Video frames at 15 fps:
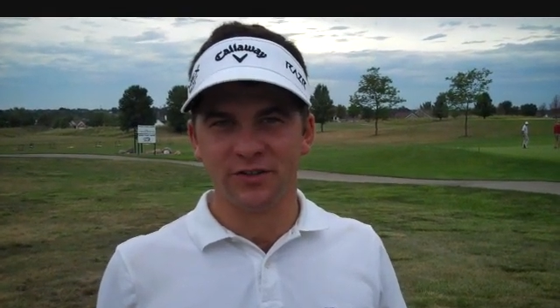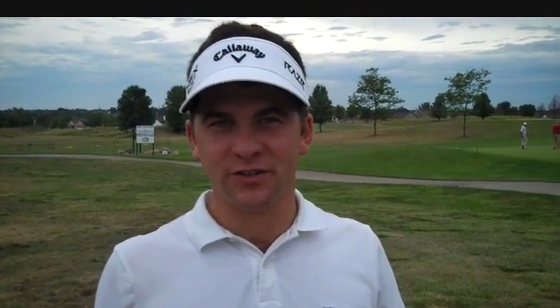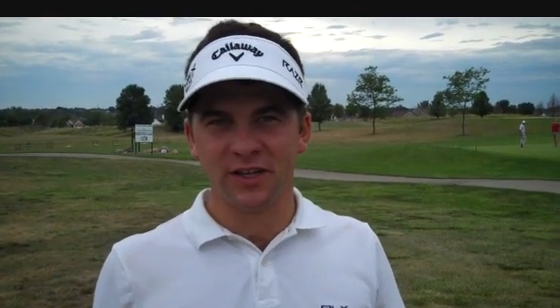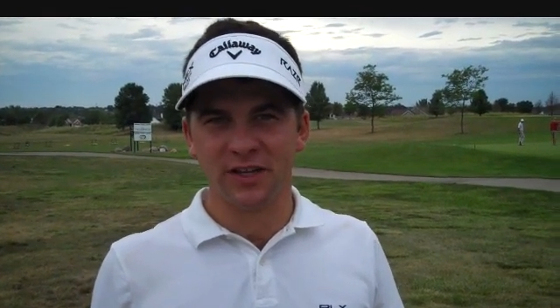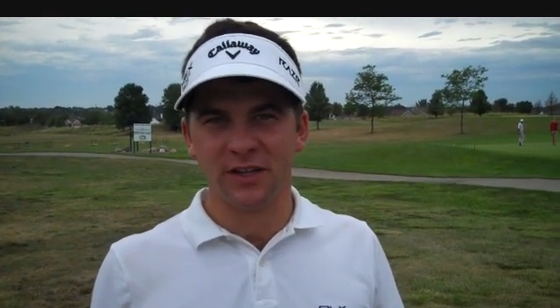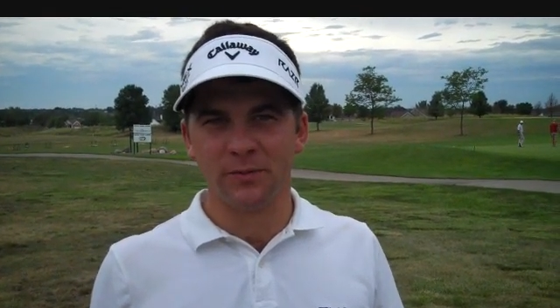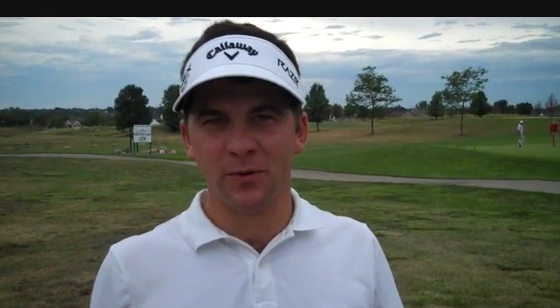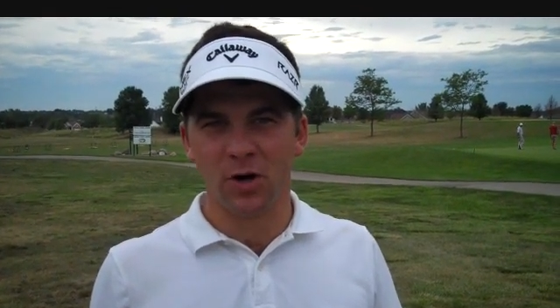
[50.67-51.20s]
just
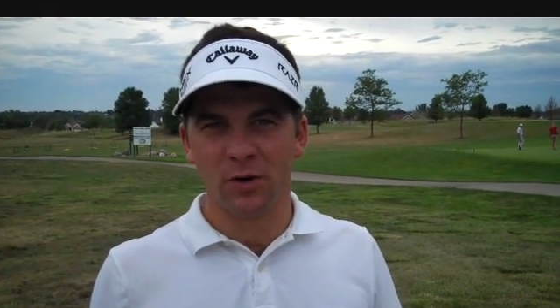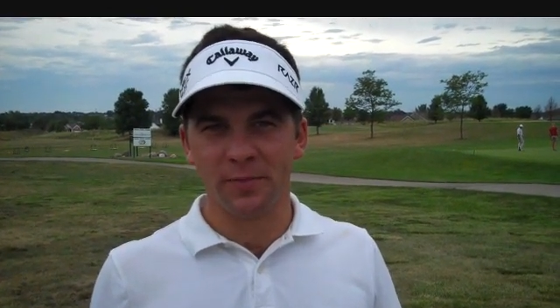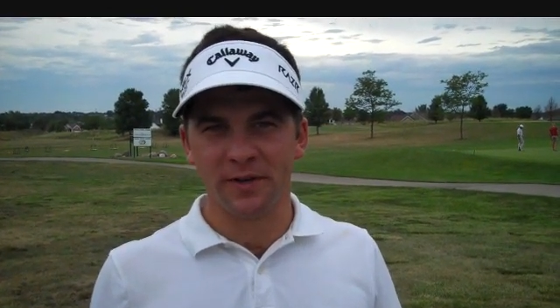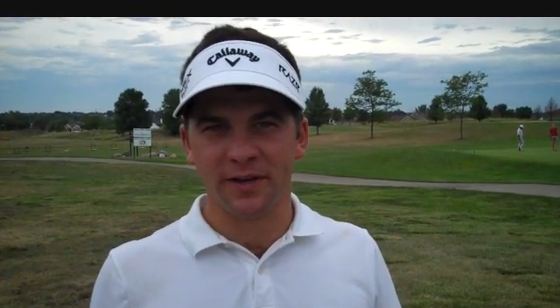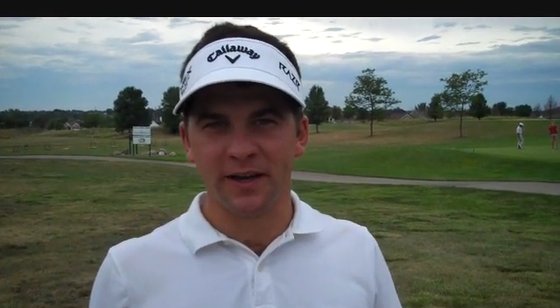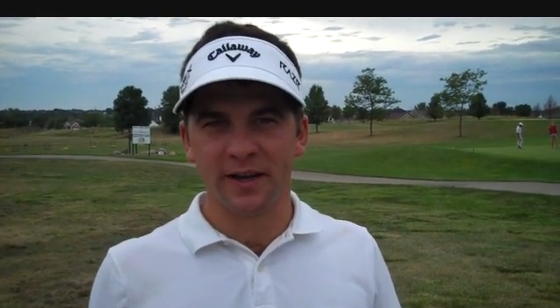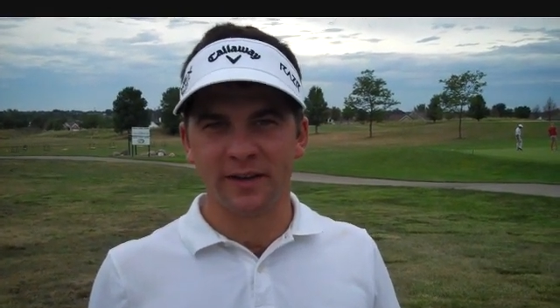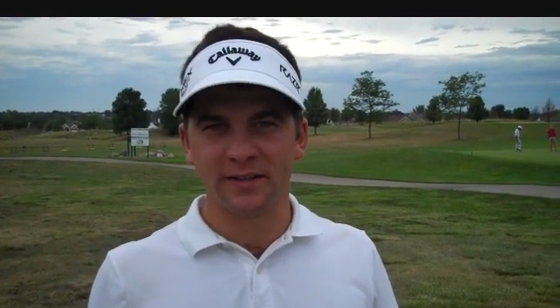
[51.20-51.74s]
getting the ball up
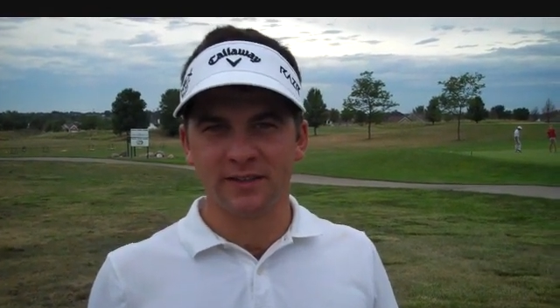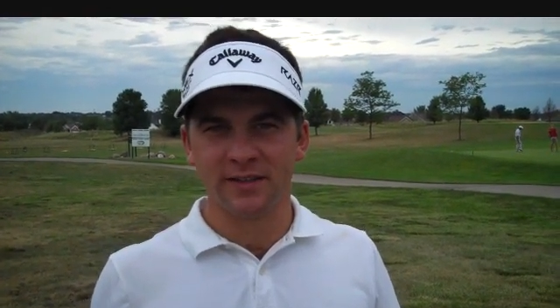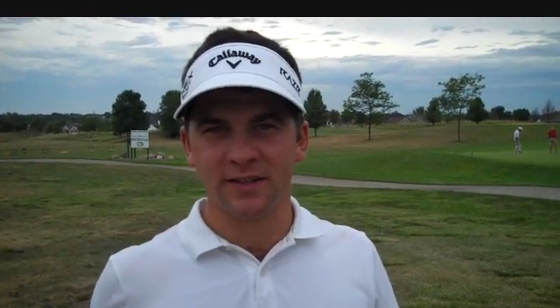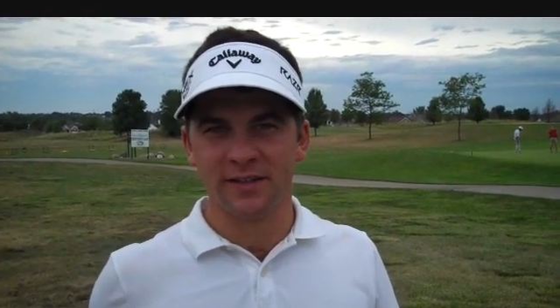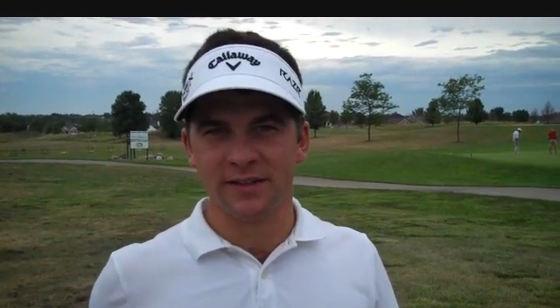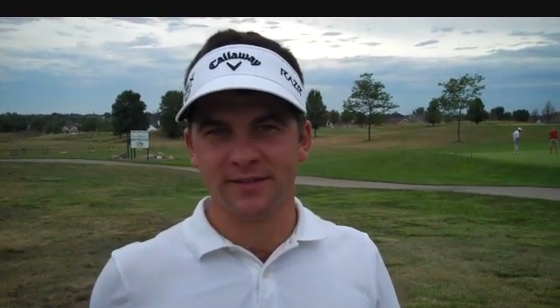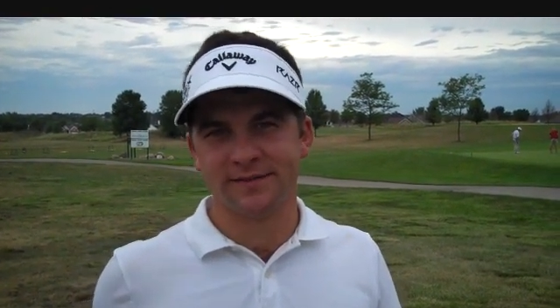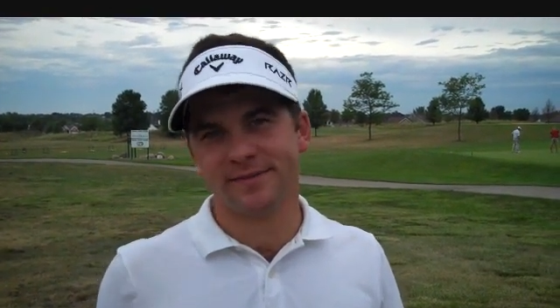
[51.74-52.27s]
and down
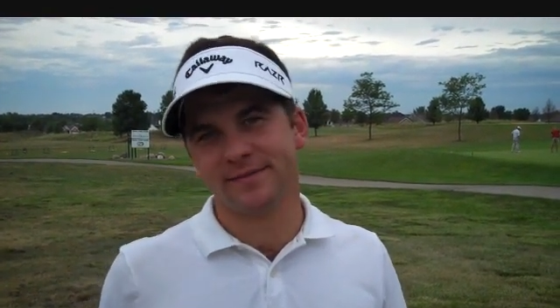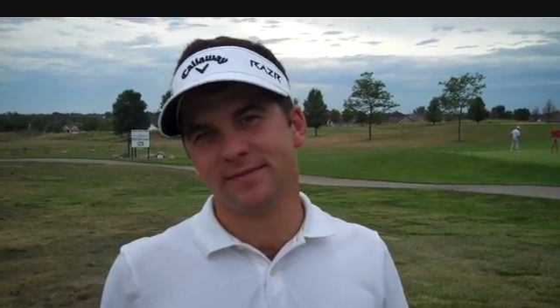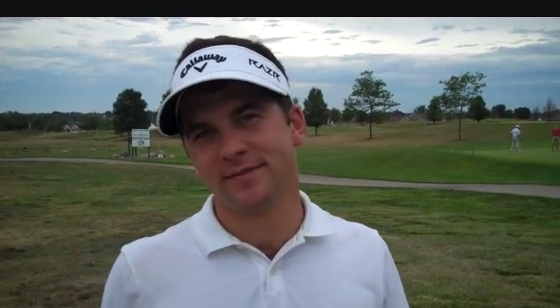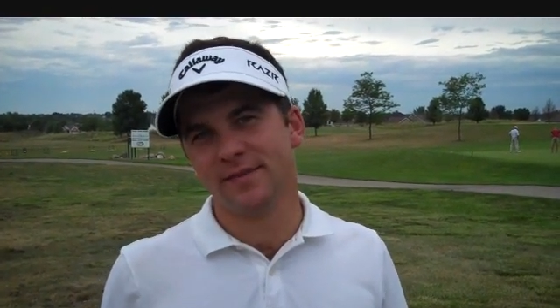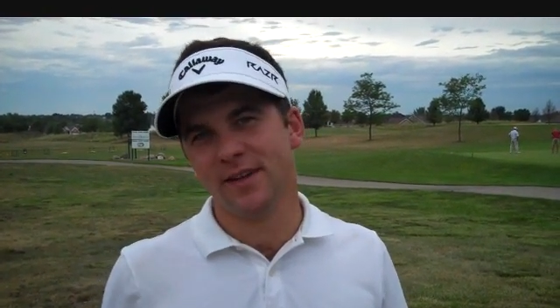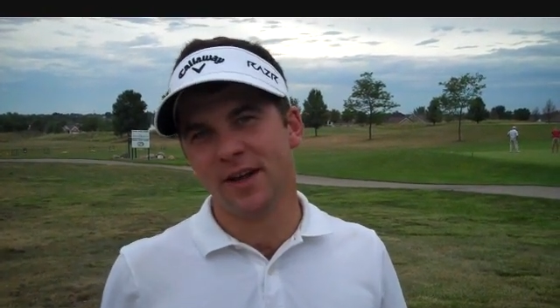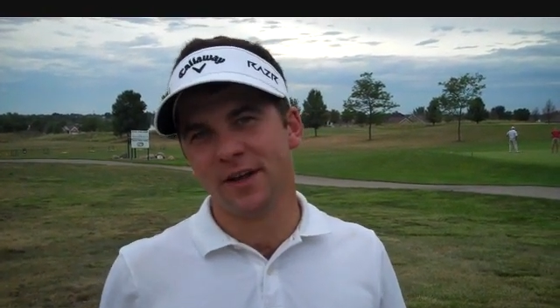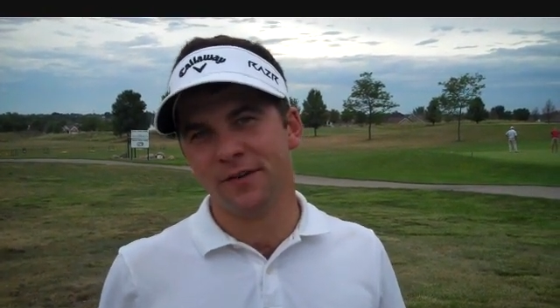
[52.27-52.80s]
instead
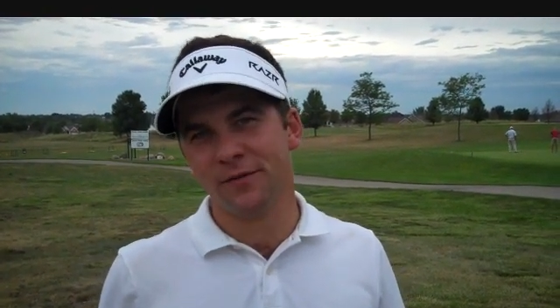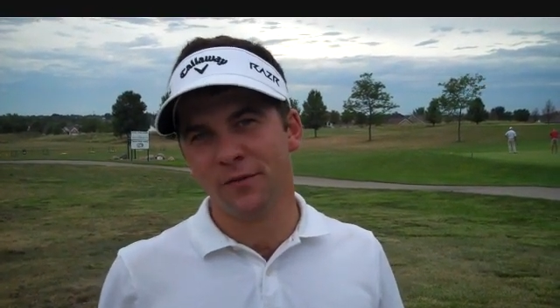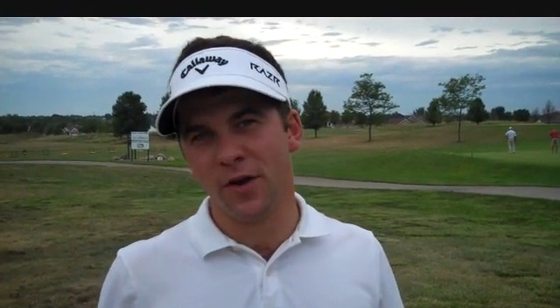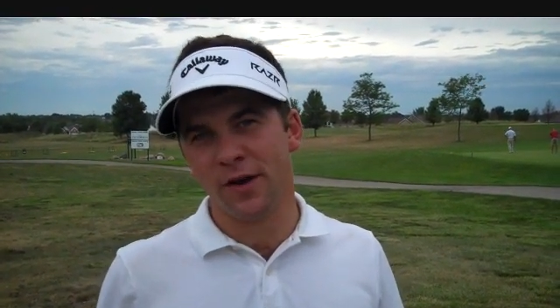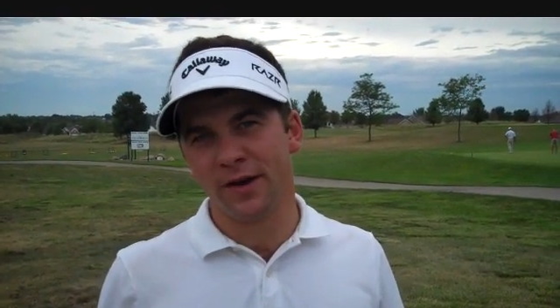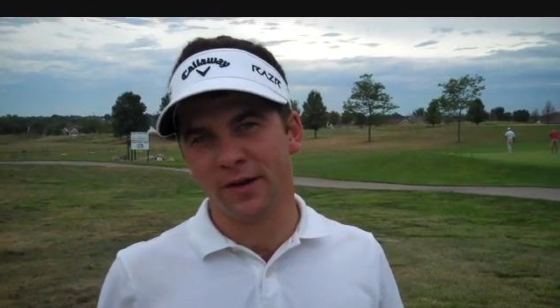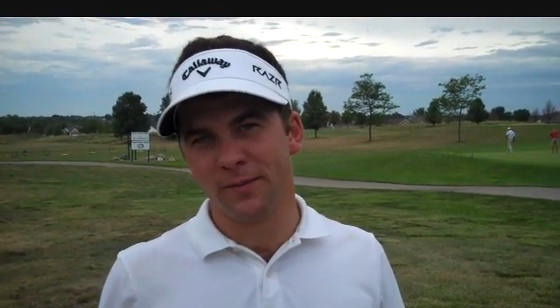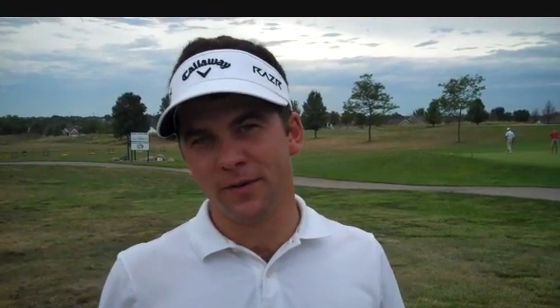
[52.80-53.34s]
of kind of
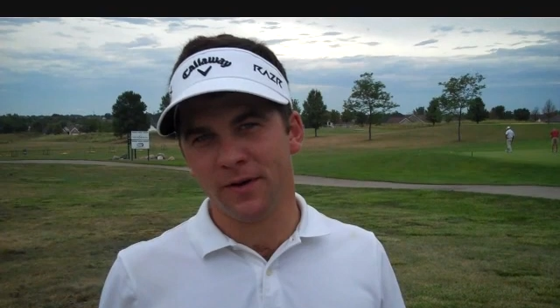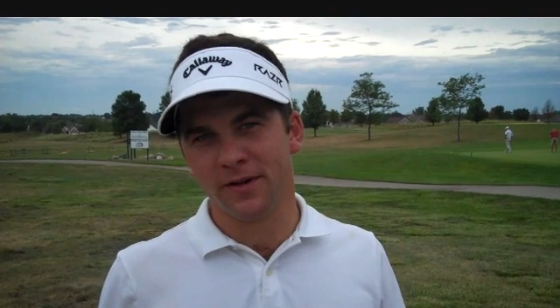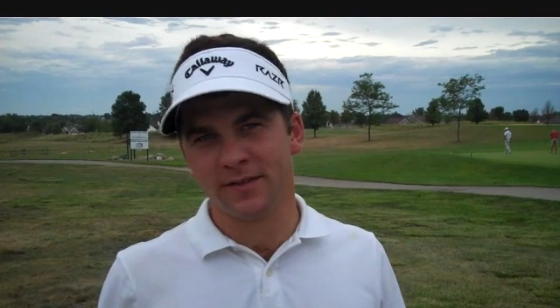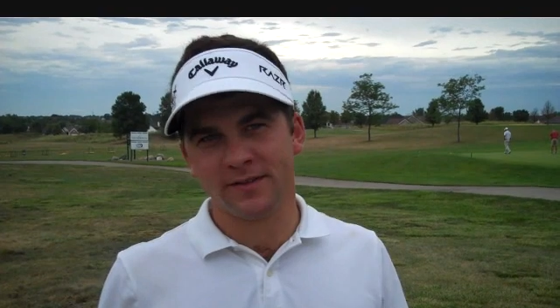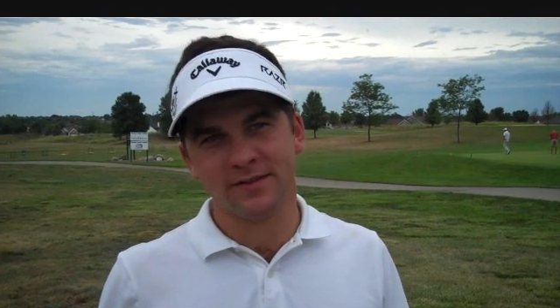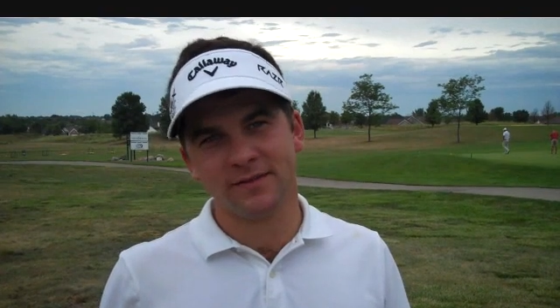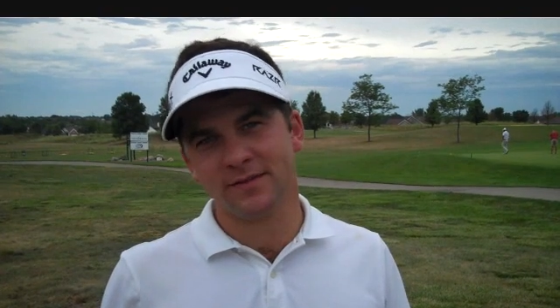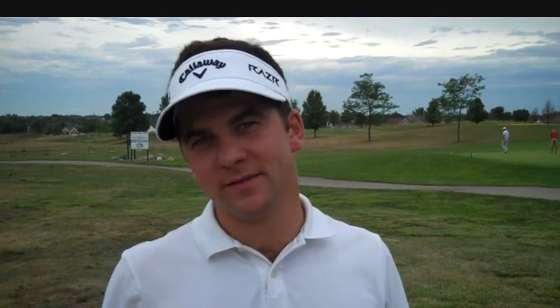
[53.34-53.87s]
fretting
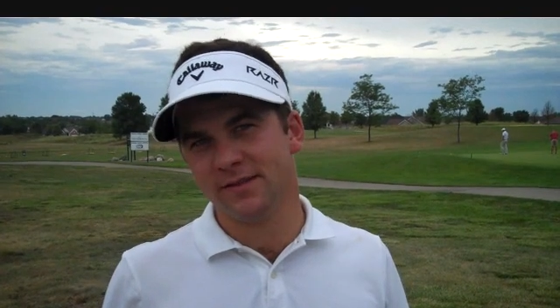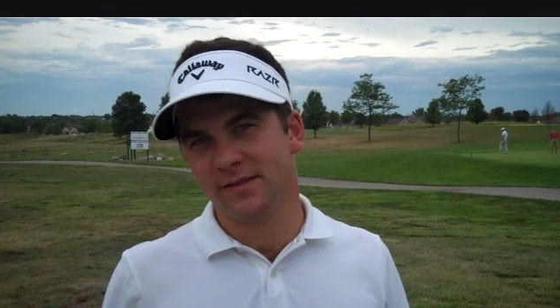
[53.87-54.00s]
upon